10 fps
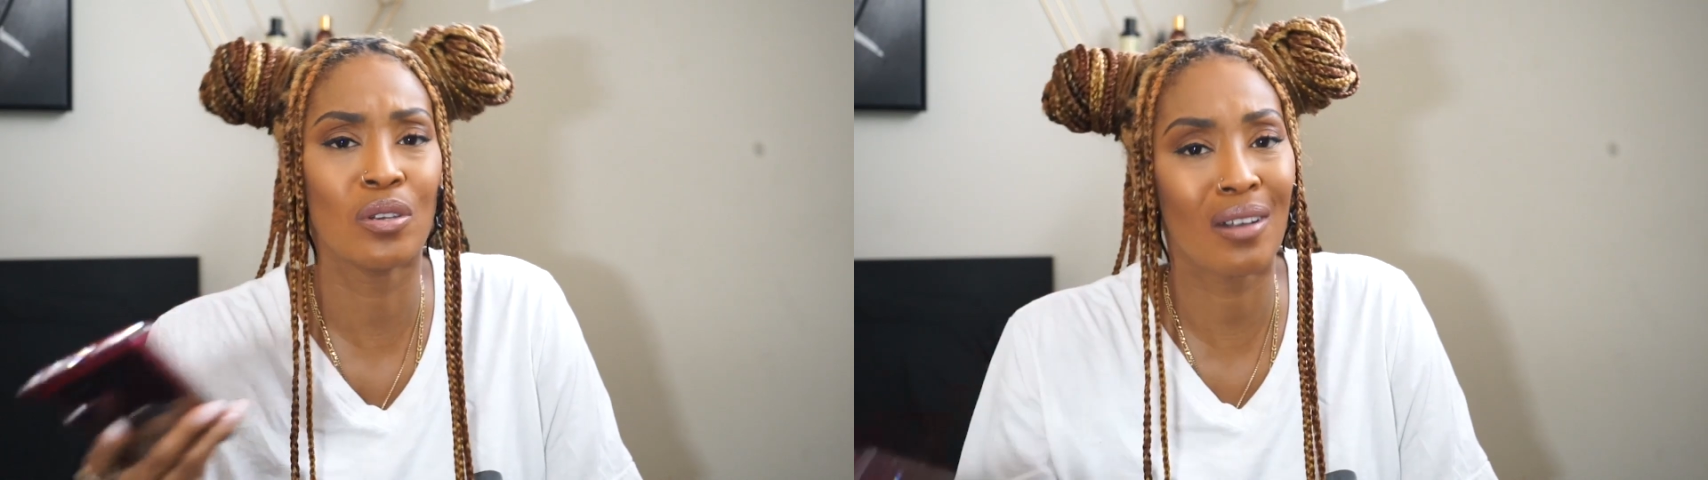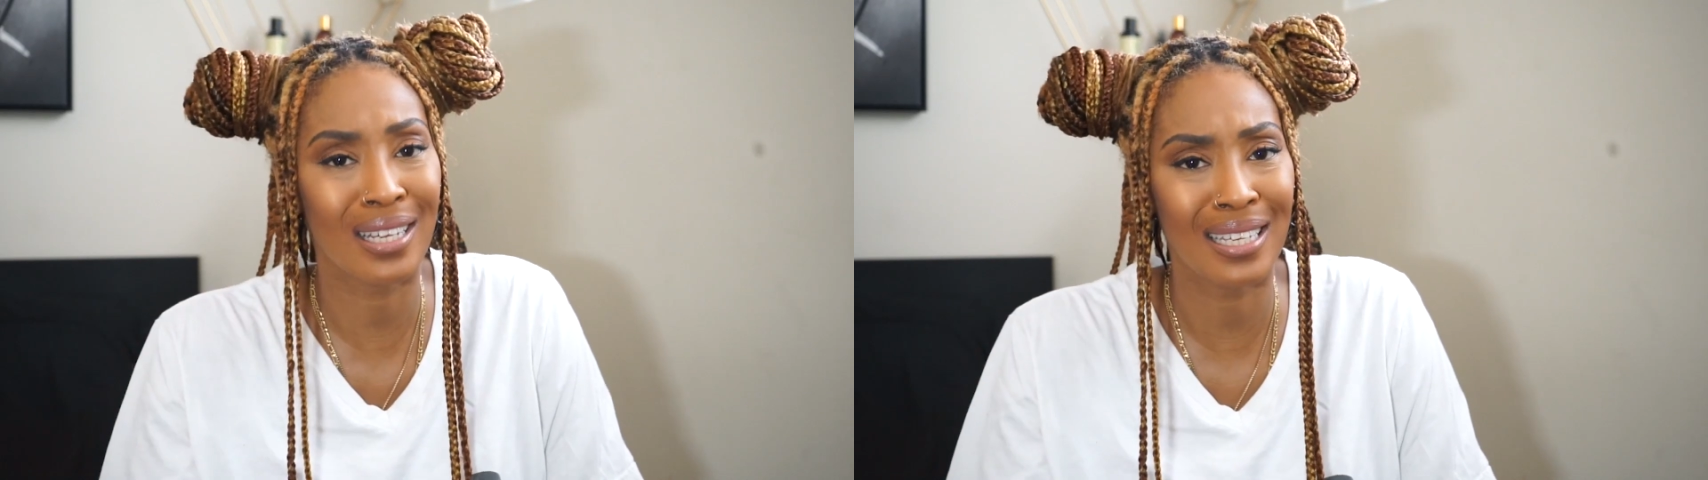You
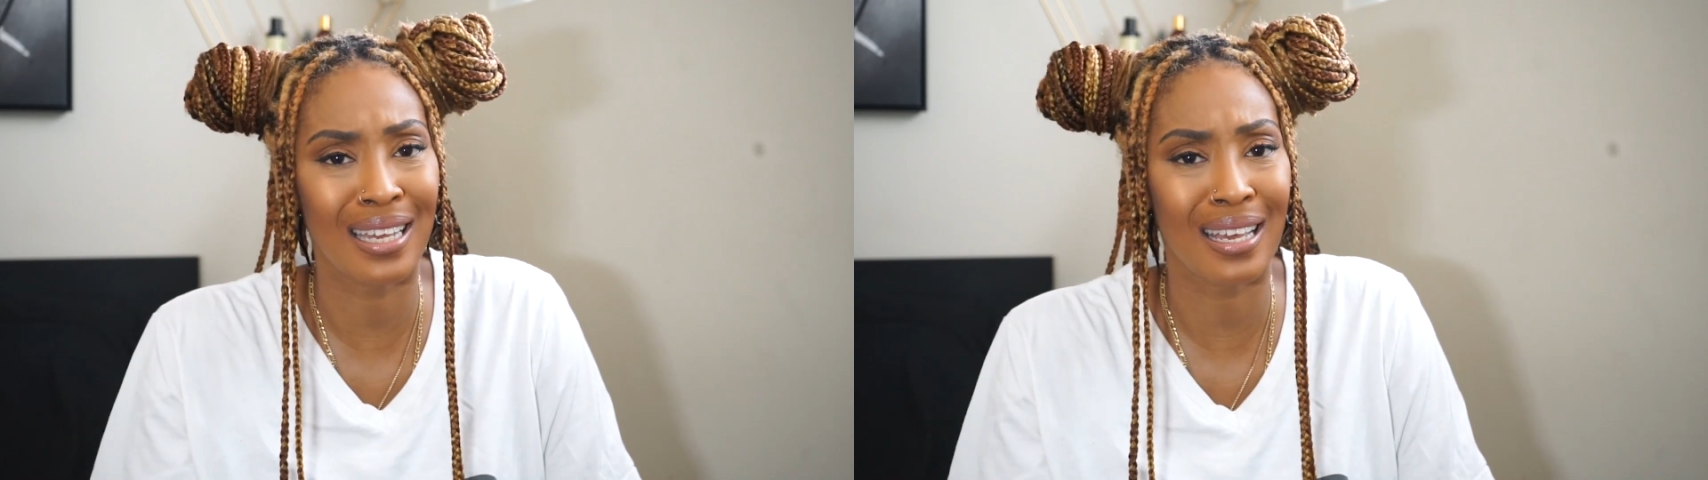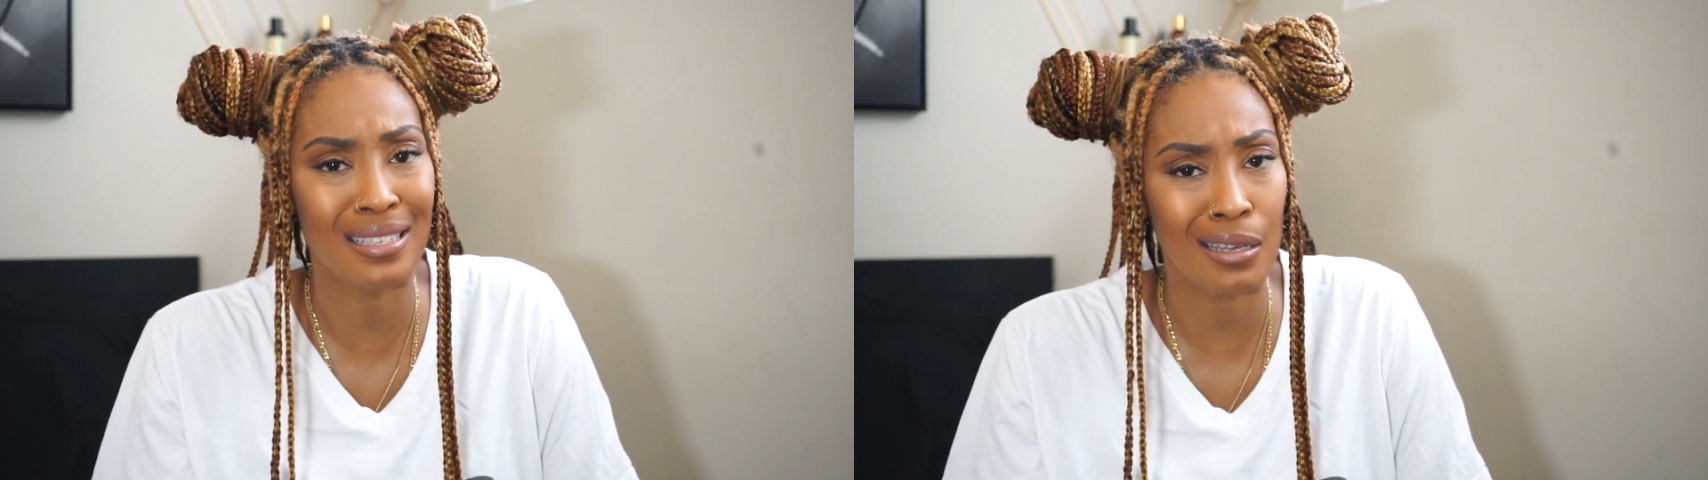know, I get
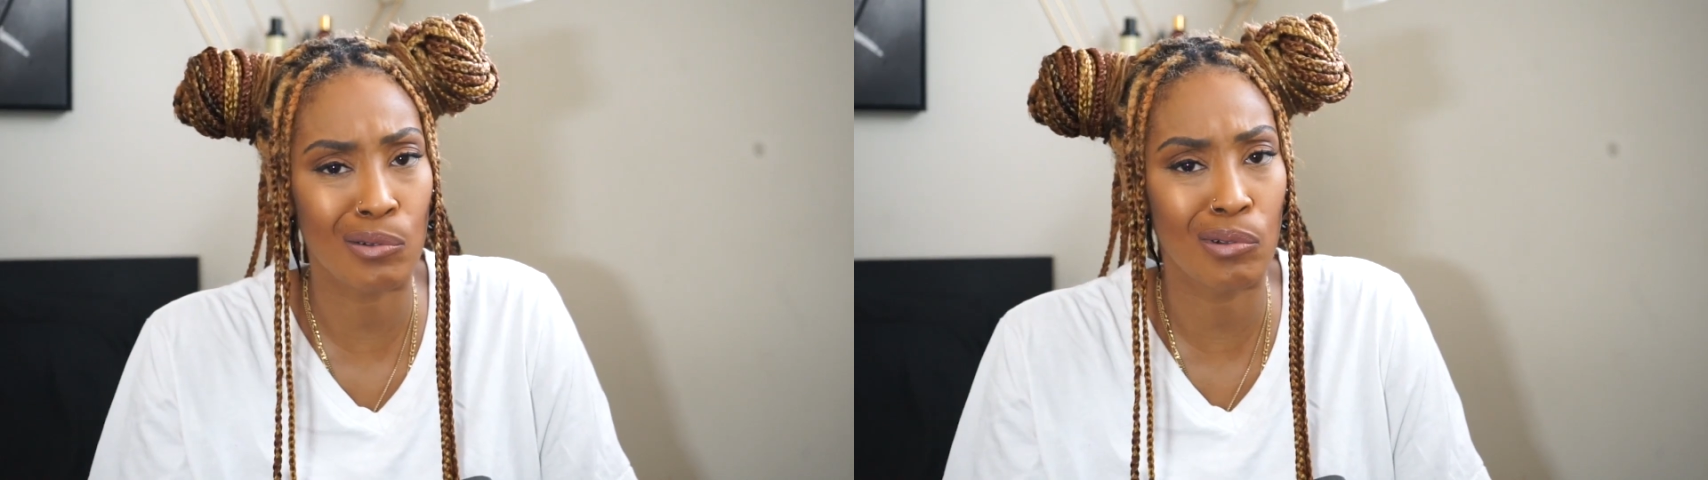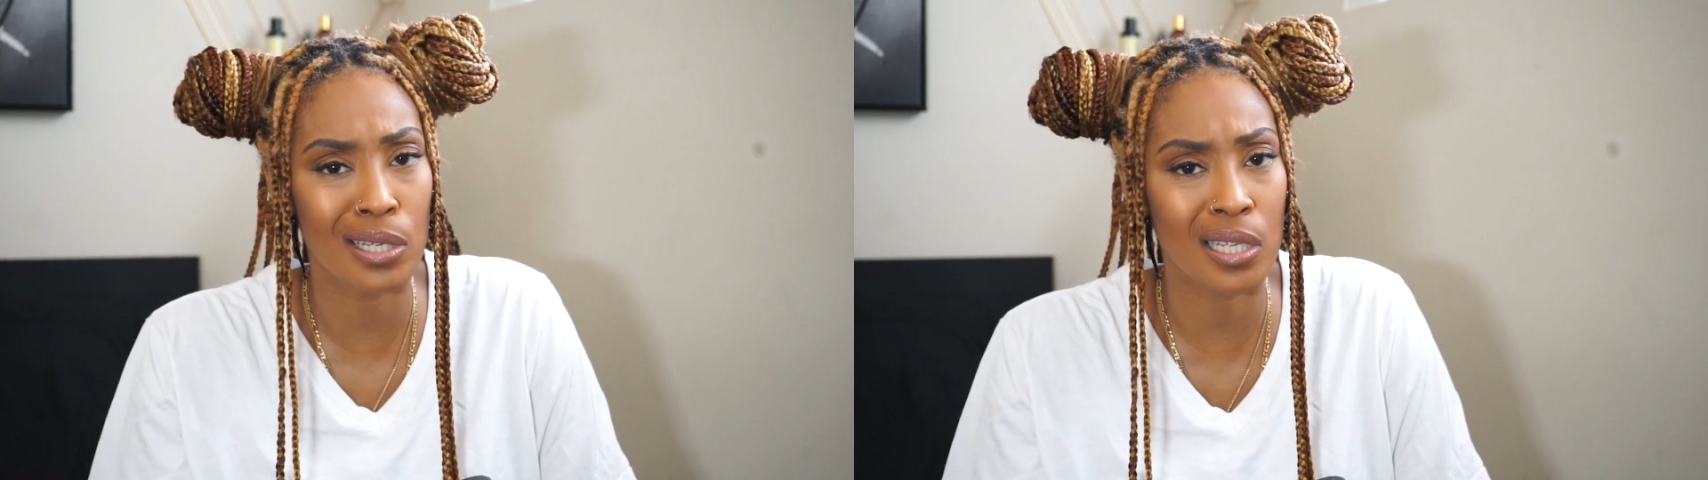asked that
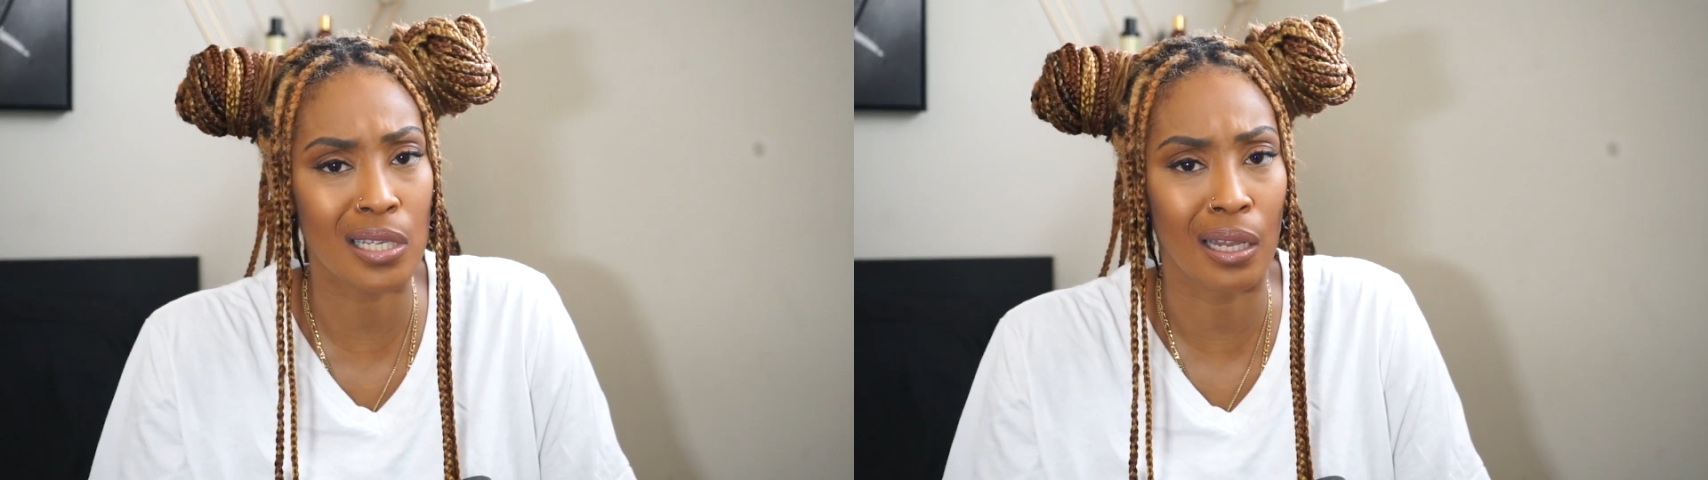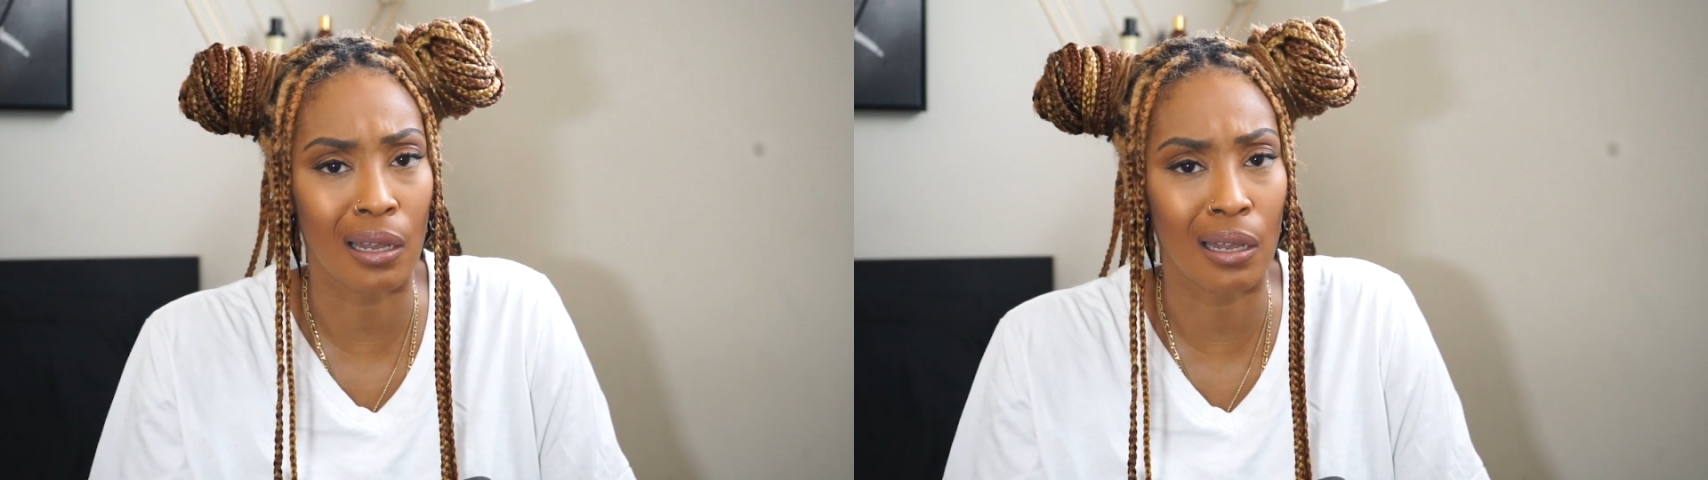question a